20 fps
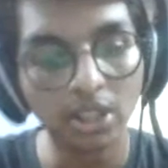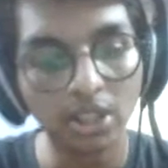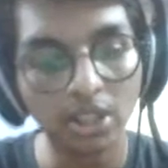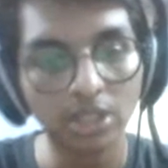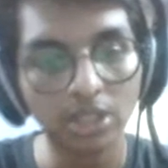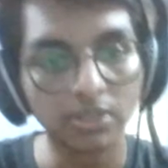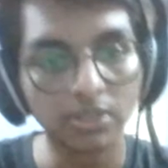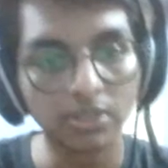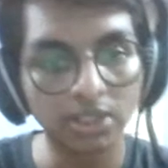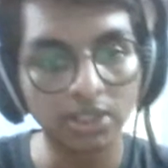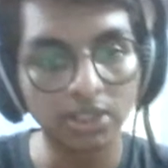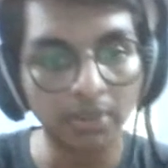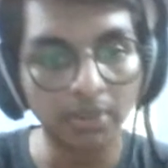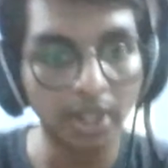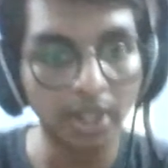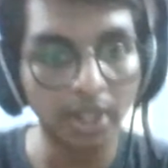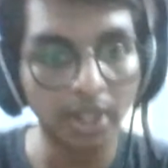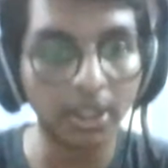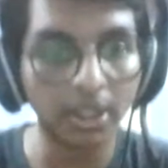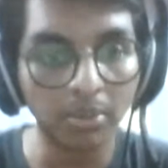First I'm
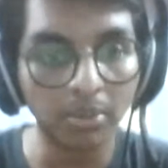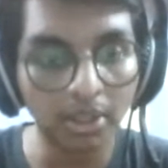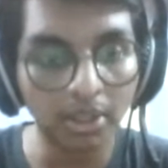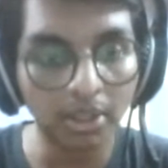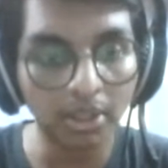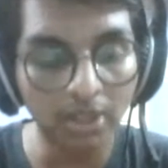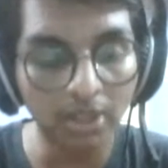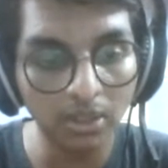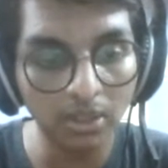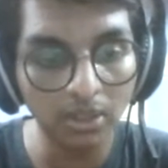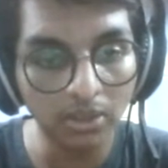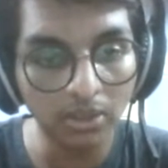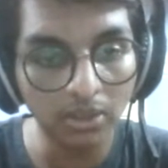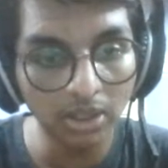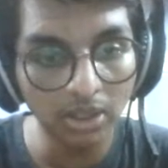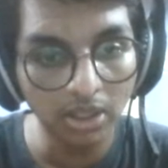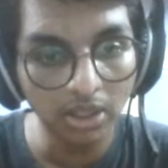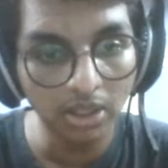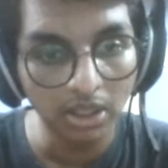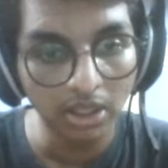enabling the router
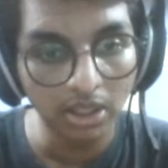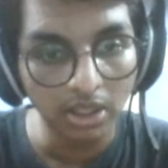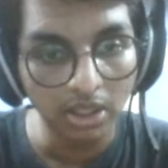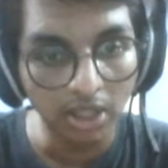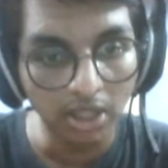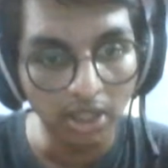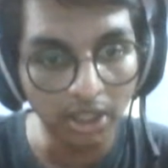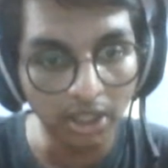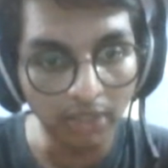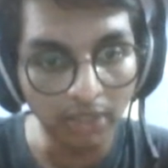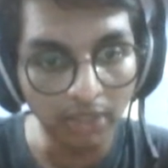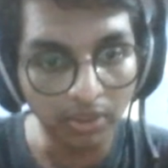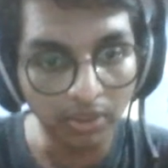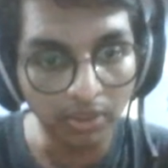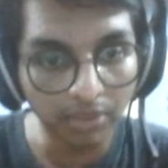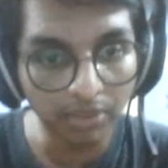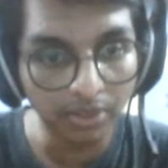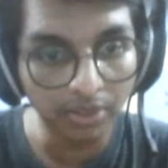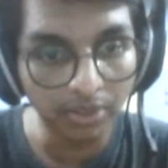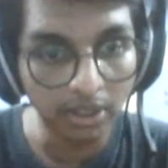and I'm
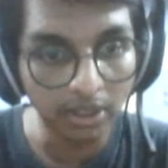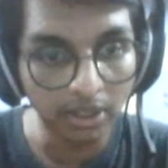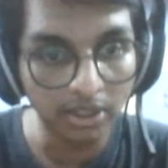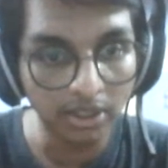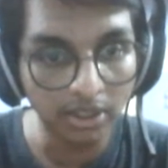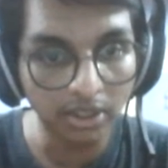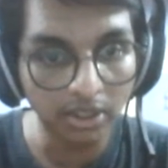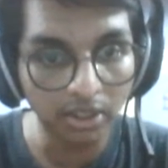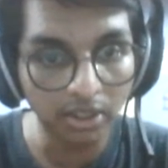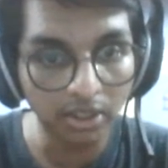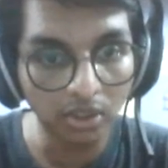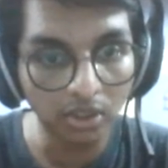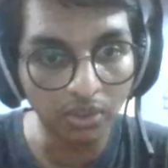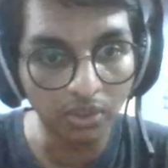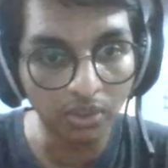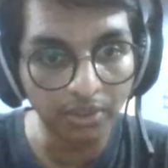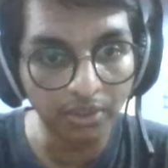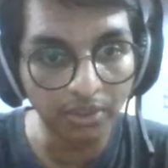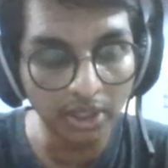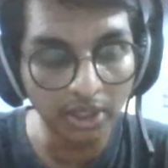entering the
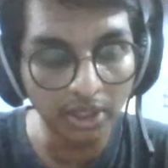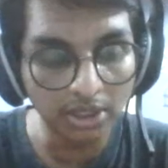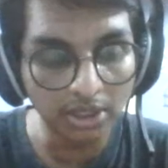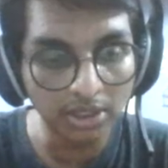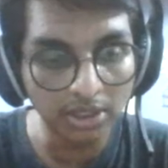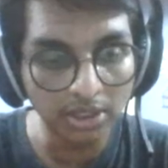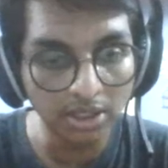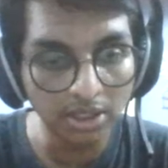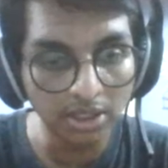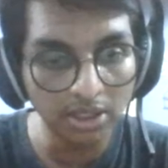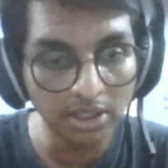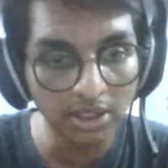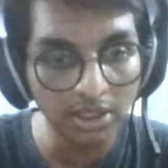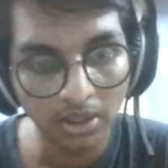configuration stage.